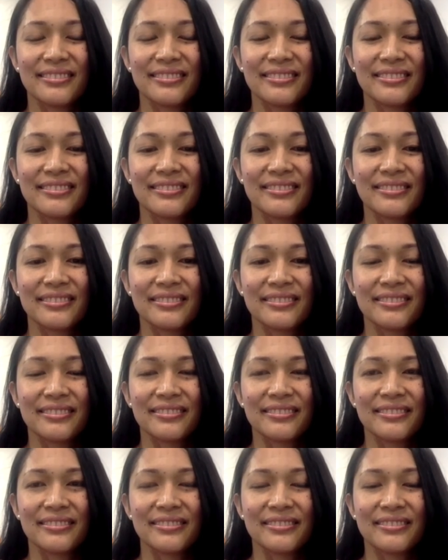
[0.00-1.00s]

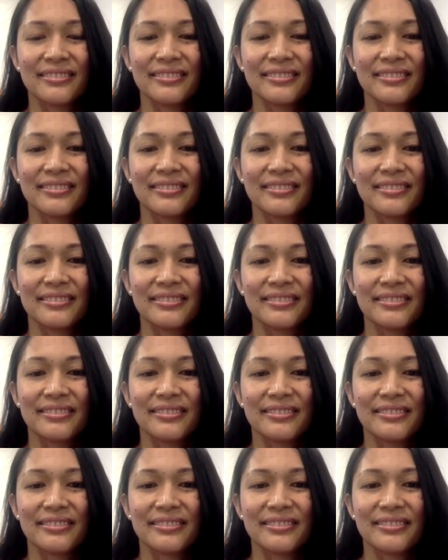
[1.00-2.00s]

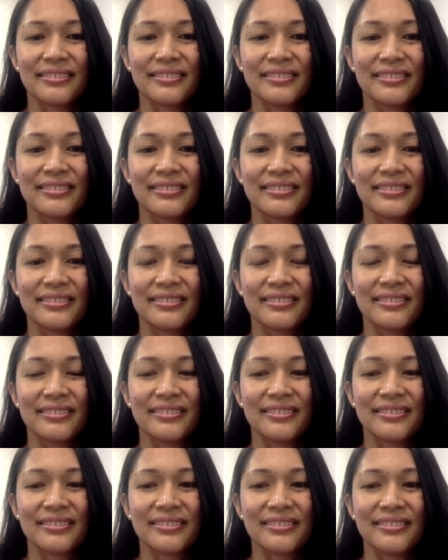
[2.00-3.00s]

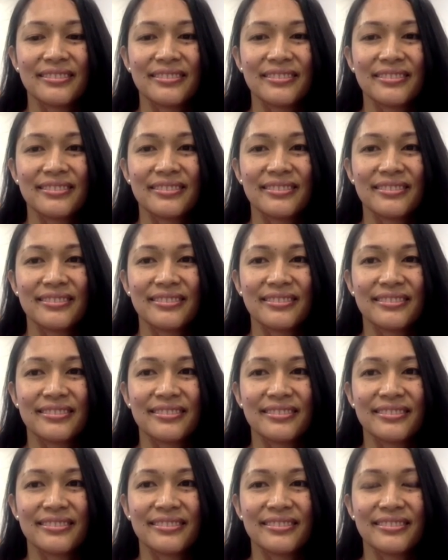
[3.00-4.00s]

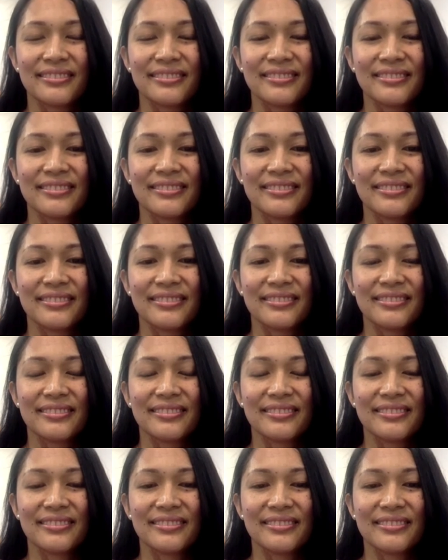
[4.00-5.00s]

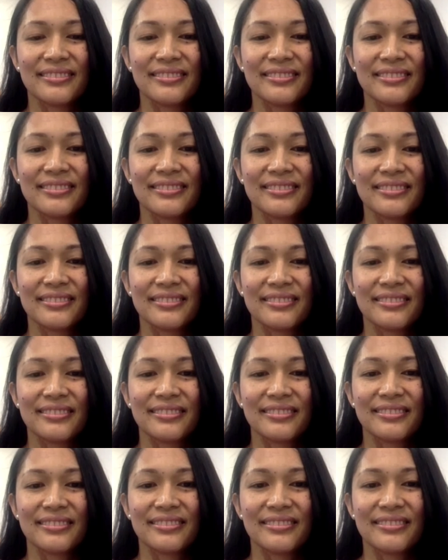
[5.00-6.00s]

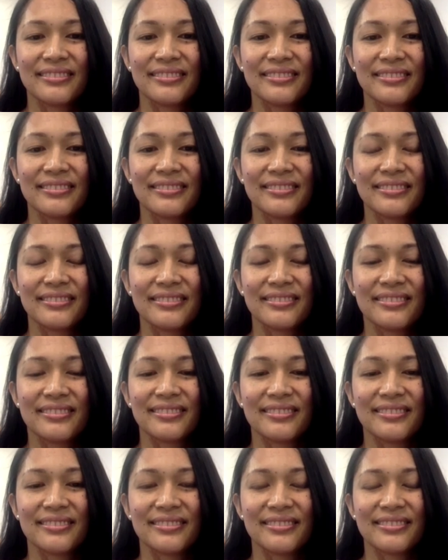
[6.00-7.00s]

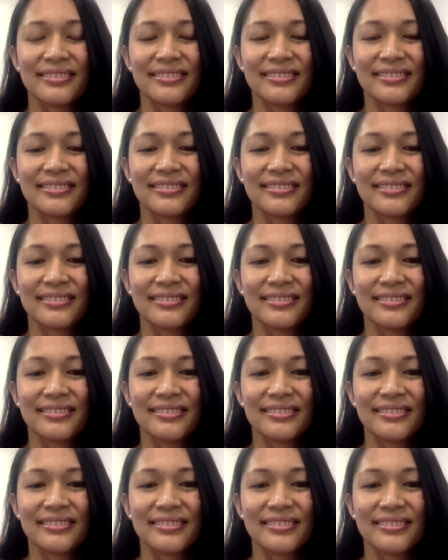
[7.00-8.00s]
(not speaking)